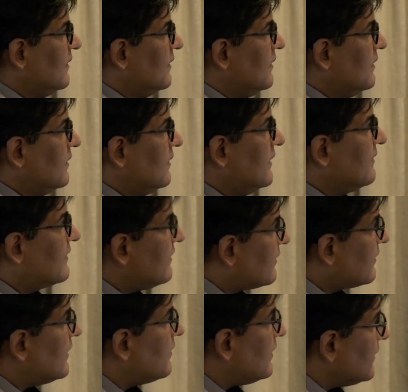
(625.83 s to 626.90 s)
This is
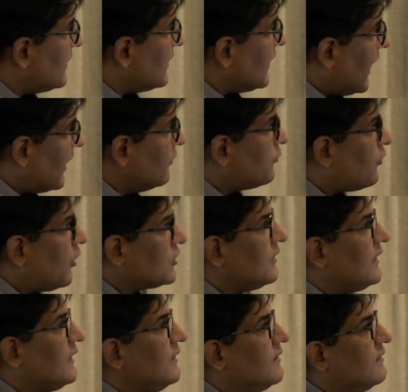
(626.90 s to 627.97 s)
the
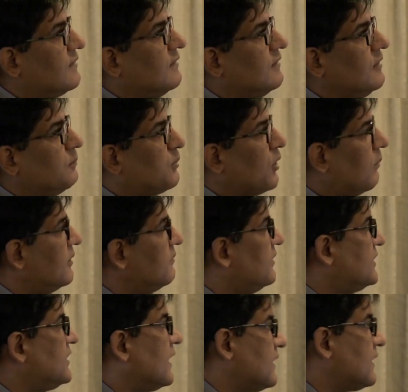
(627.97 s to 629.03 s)
unfortunately, this is the problem
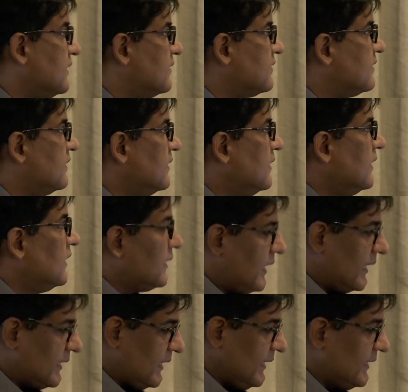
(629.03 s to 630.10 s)
which occurs,
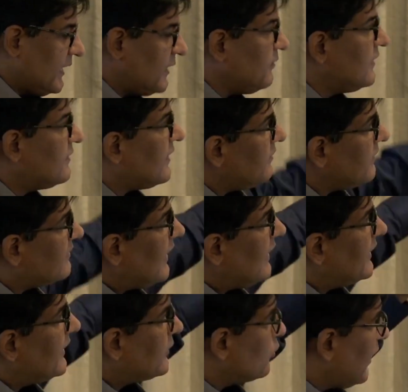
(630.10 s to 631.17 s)
that either we say we sell
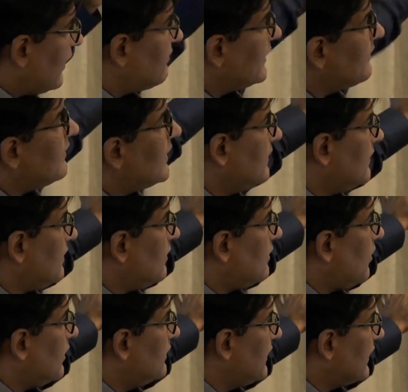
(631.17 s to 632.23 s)
it to everyone
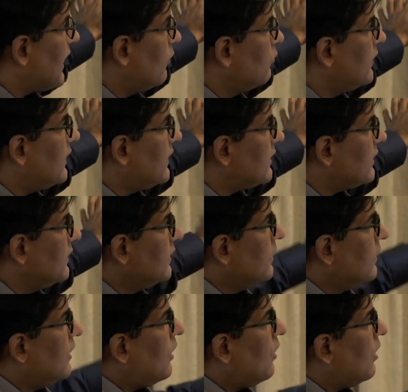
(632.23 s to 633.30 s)
on the counter,
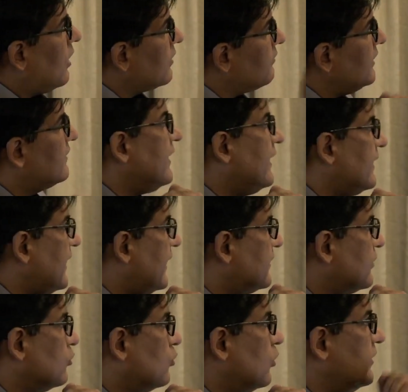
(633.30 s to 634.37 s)
or we say that
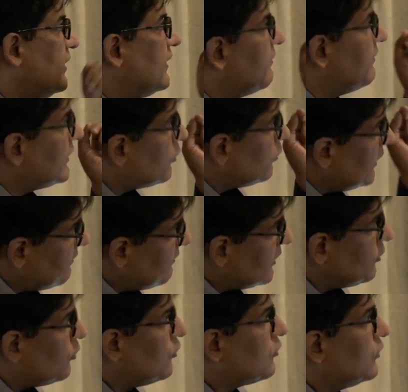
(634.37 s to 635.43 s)
you don't give it to even
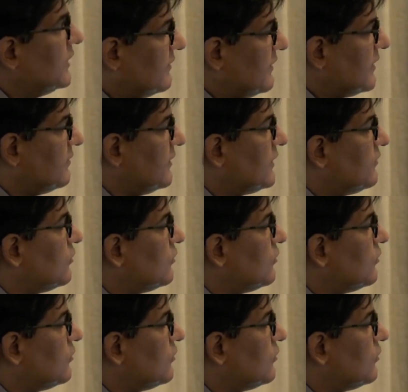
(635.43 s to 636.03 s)
those who deserve it.